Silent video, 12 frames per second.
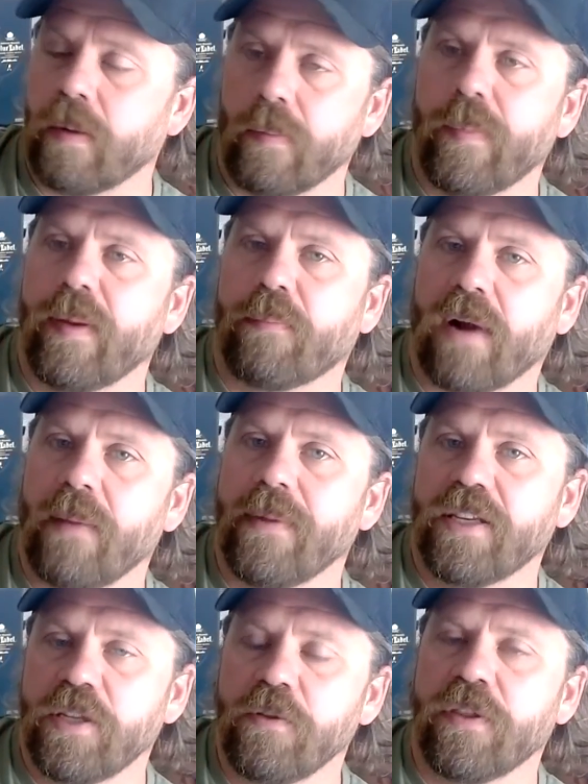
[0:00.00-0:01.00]
it'd probably
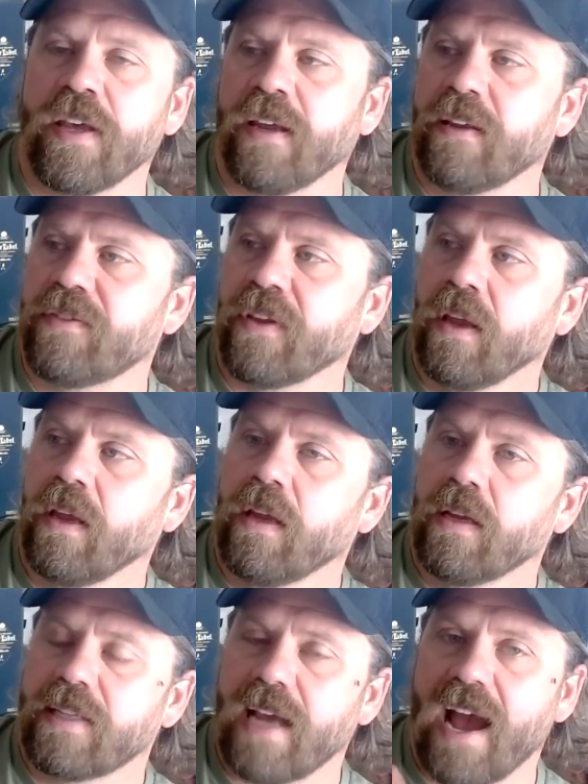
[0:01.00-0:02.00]
be 2 things:
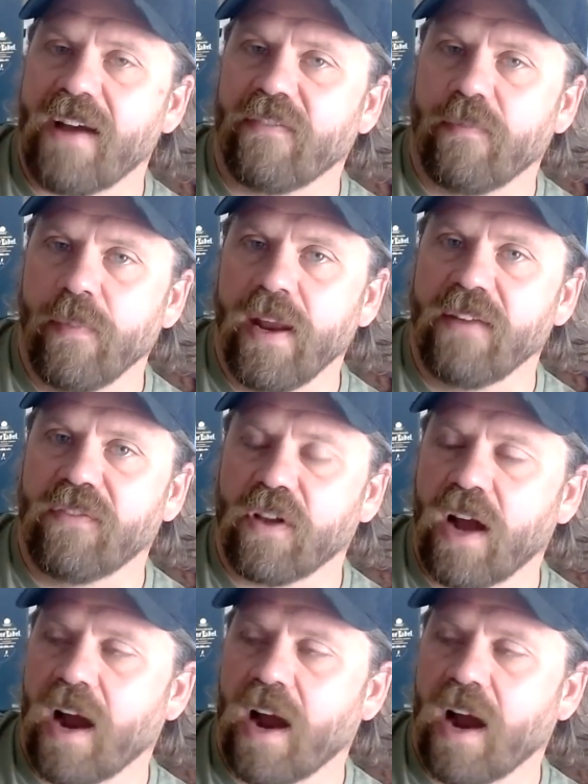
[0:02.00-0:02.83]
to have meaningful